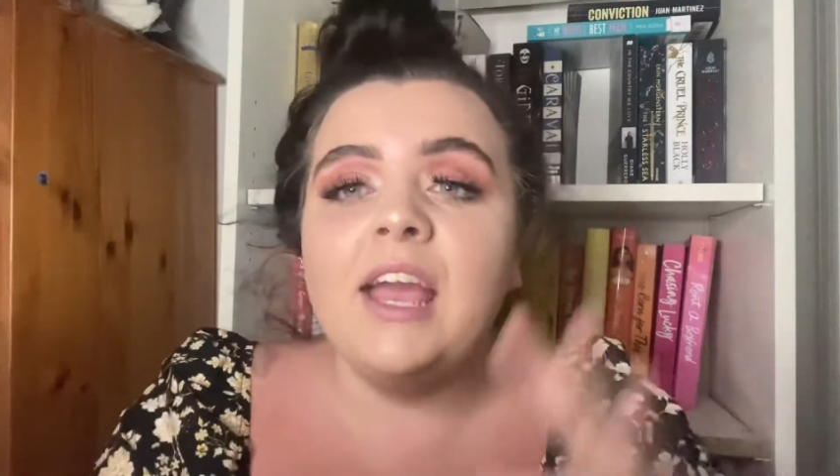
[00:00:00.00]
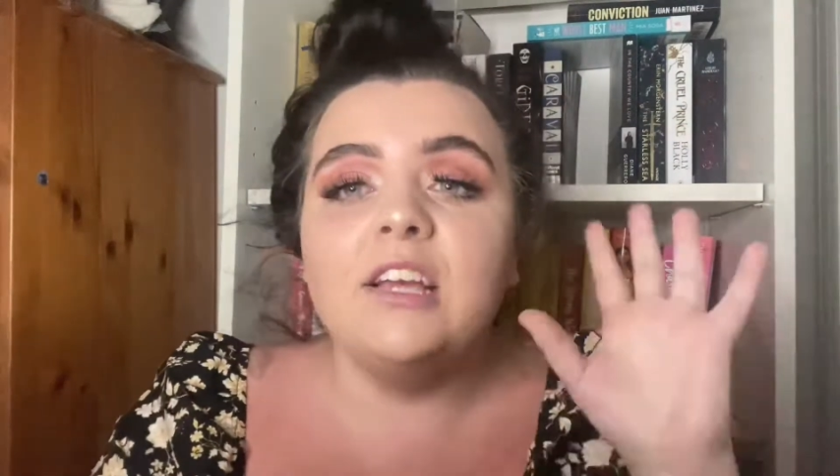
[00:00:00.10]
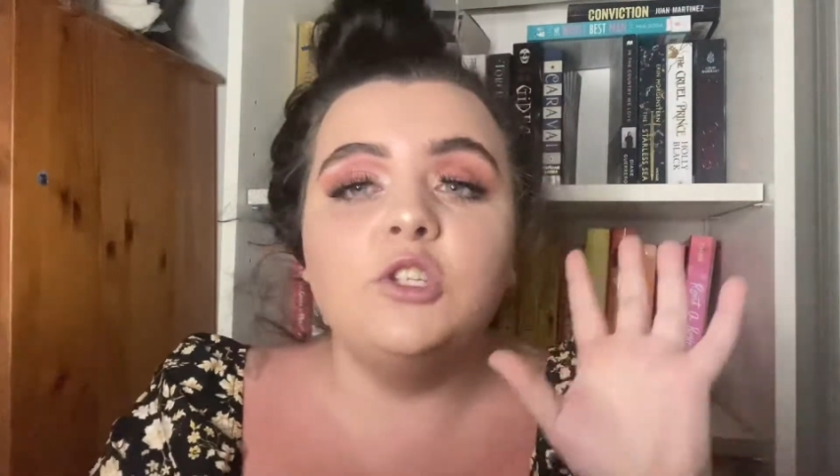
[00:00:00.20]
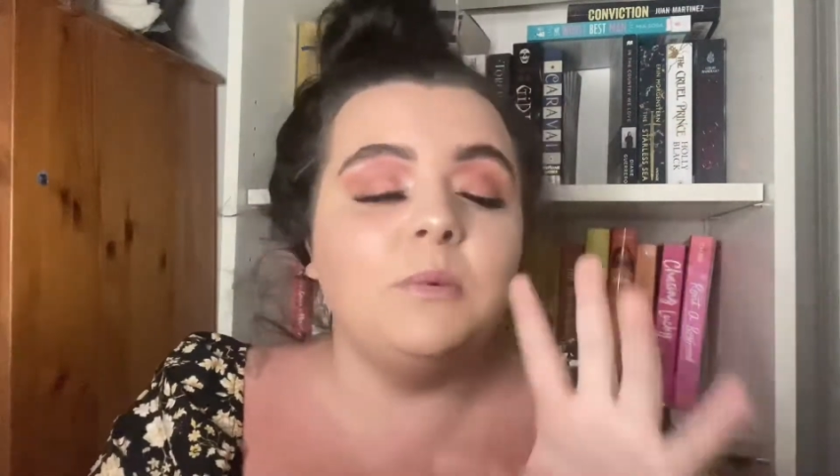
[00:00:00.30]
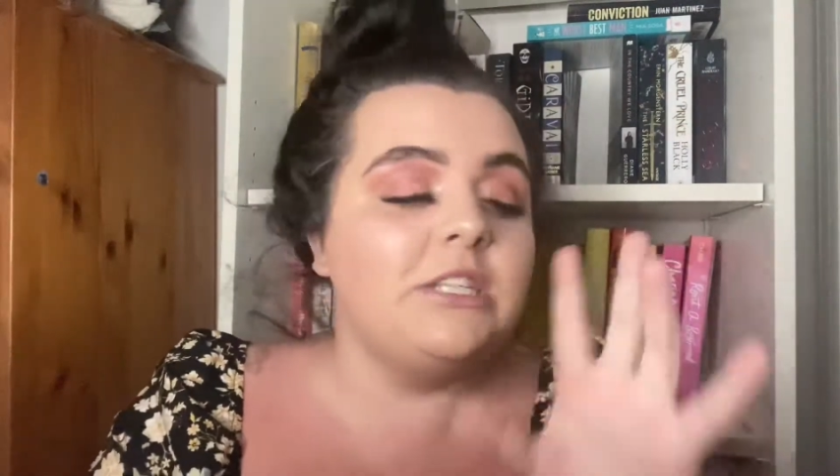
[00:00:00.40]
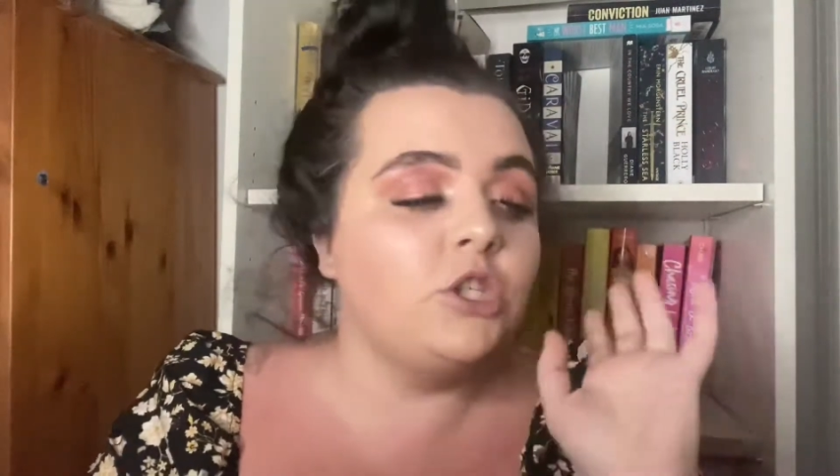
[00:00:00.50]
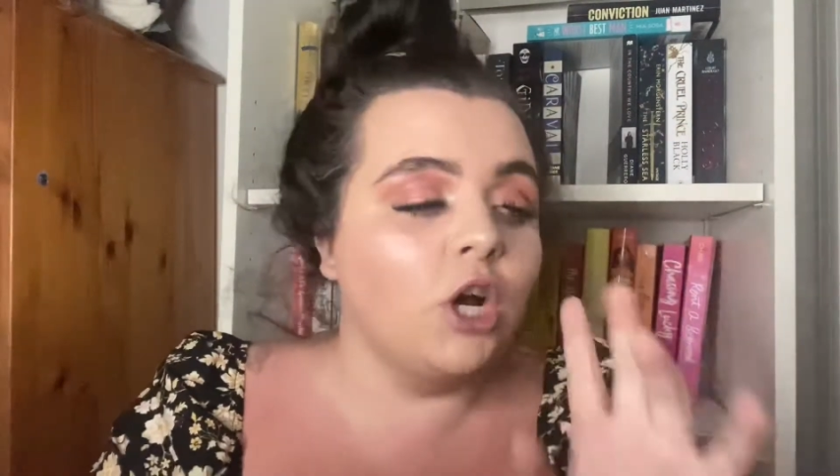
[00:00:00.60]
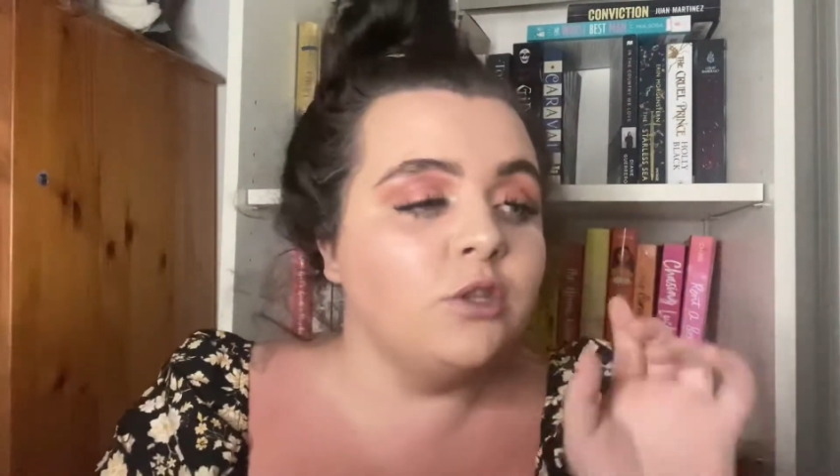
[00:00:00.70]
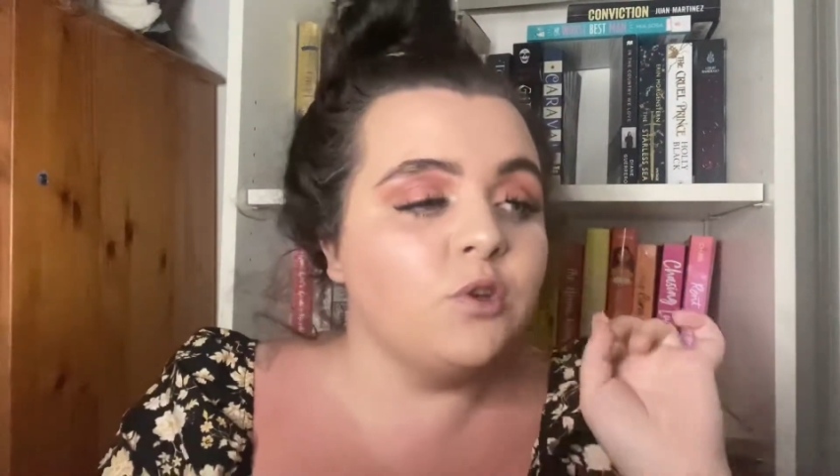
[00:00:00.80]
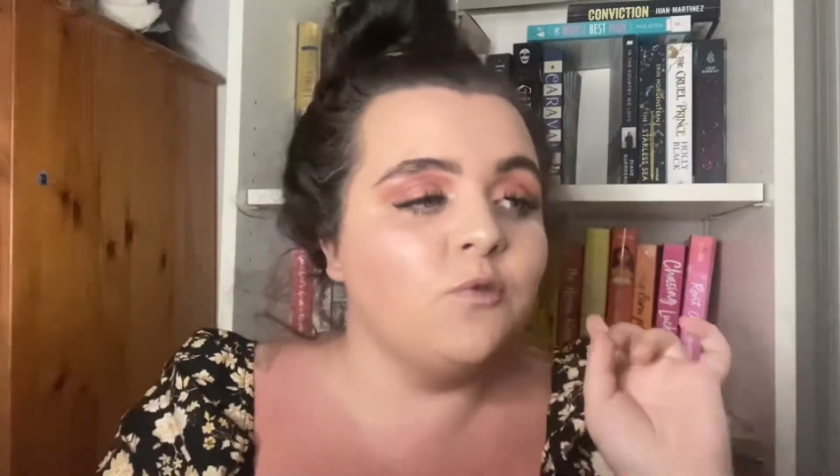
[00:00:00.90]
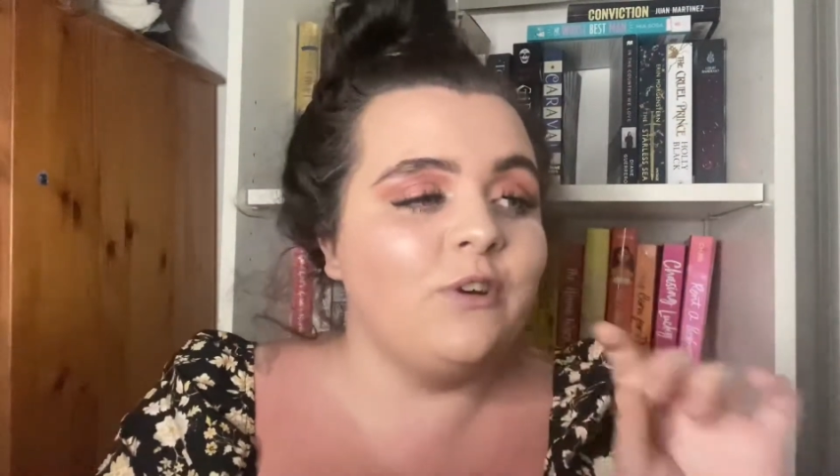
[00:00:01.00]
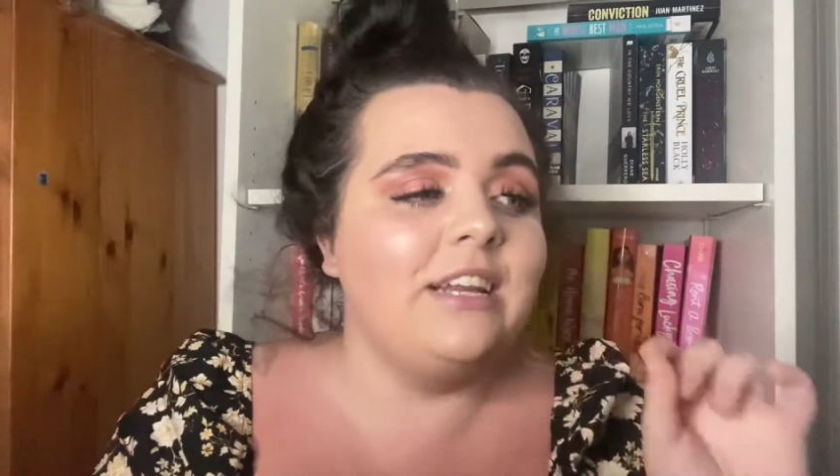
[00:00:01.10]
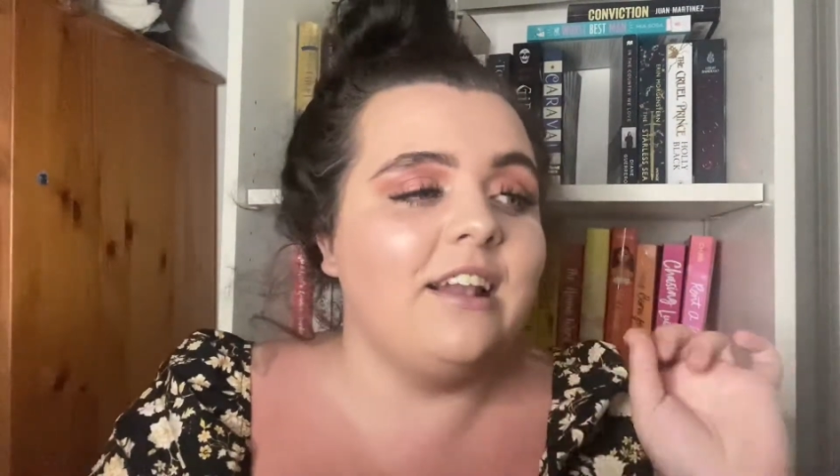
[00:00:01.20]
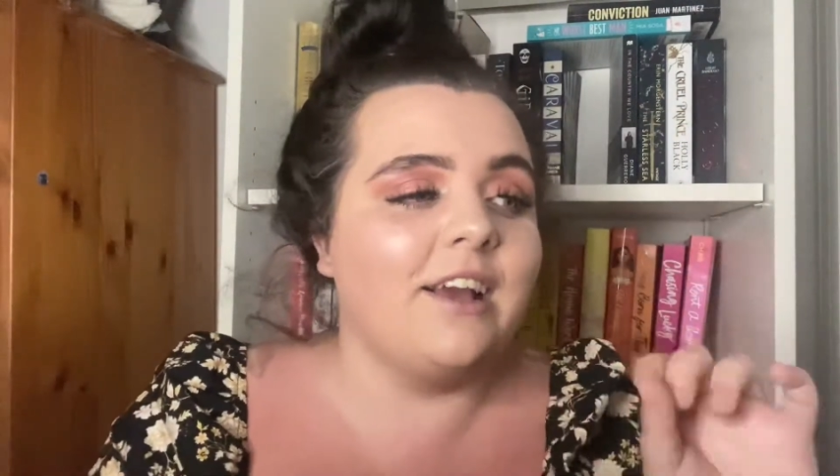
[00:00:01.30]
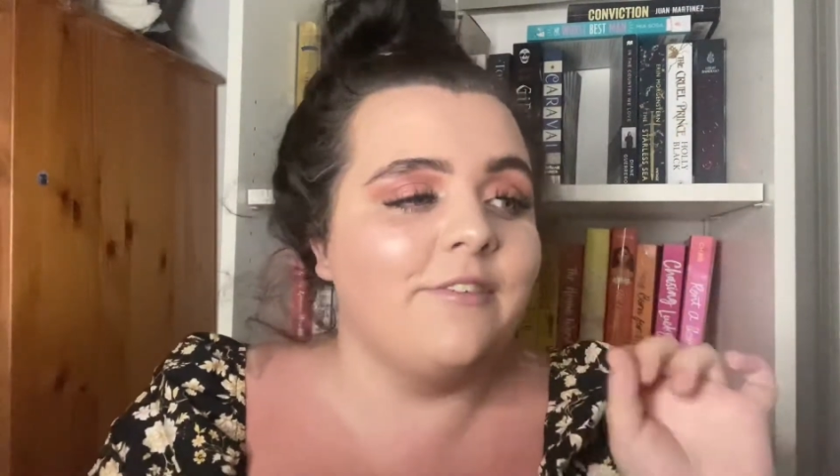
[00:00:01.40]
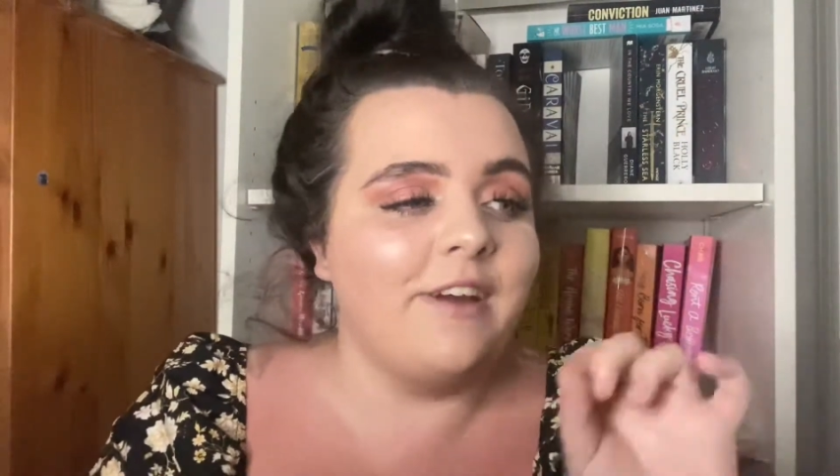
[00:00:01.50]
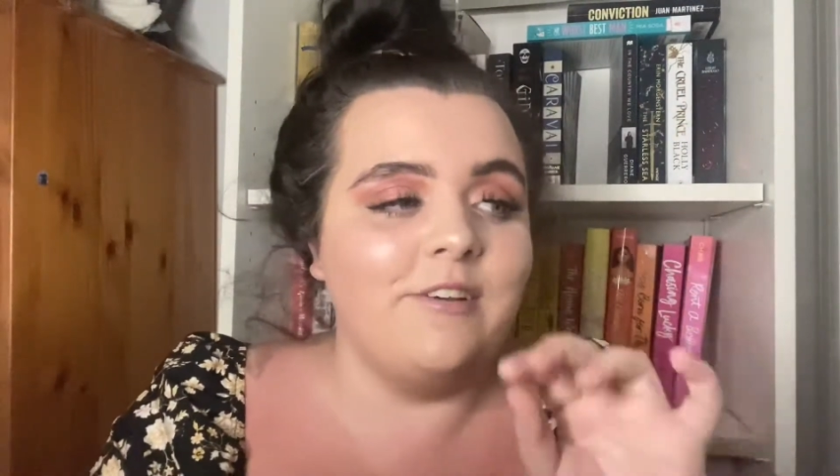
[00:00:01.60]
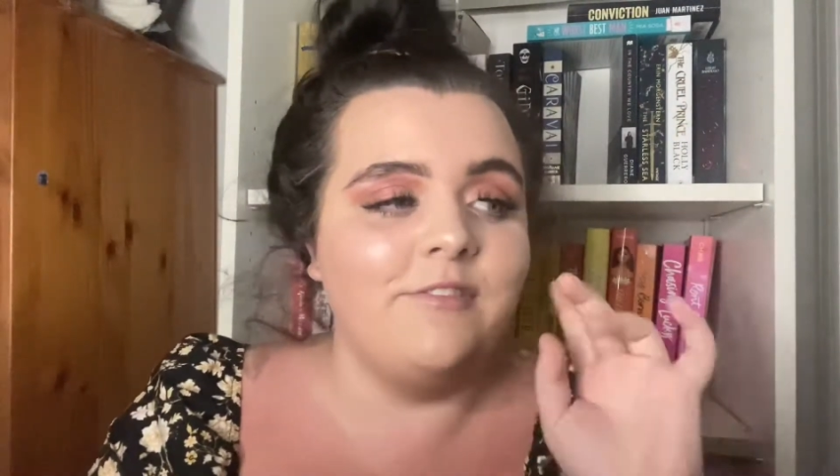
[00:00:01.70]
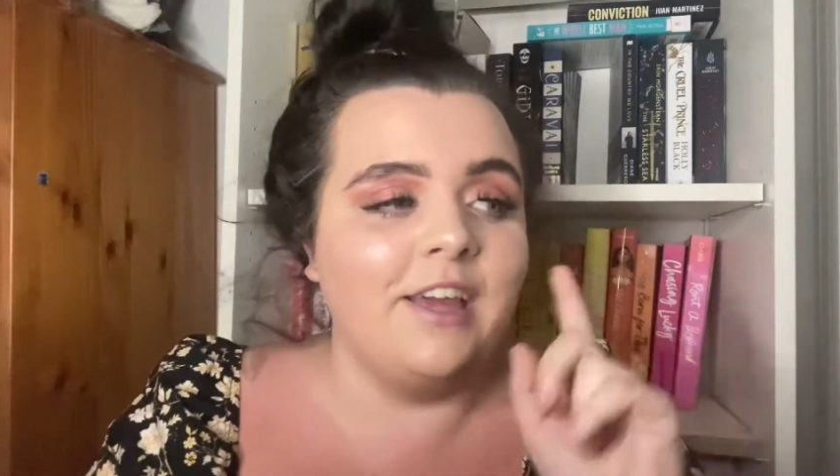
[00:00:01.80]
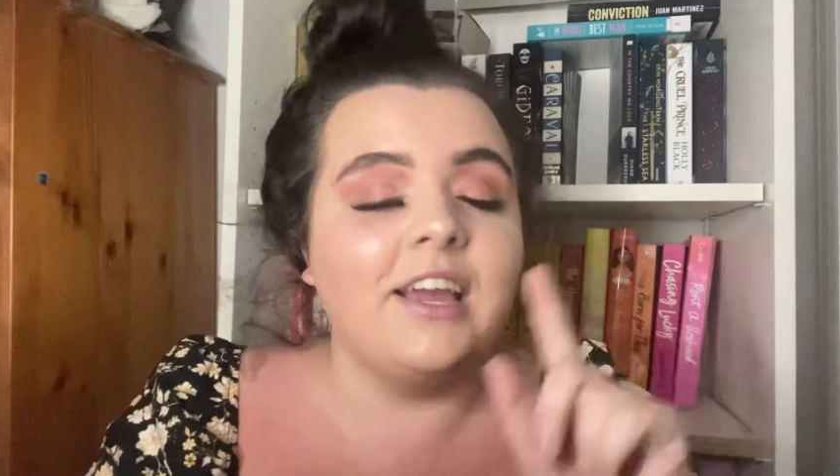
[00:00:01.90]
So it does read like a
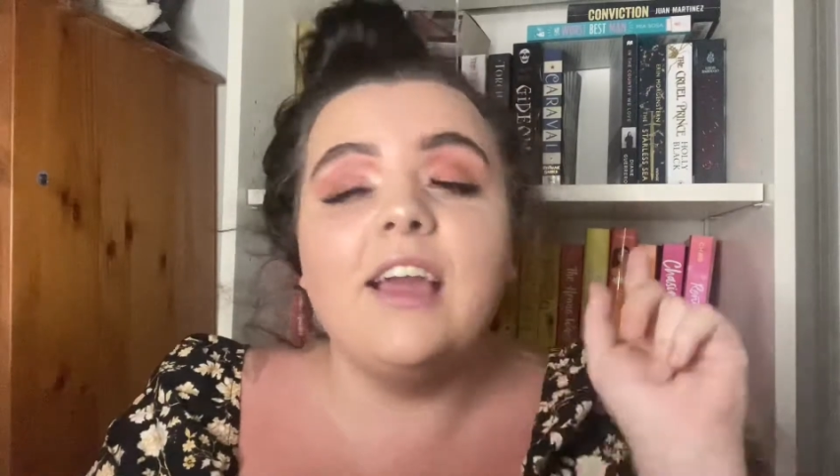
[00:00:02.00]
fanfic.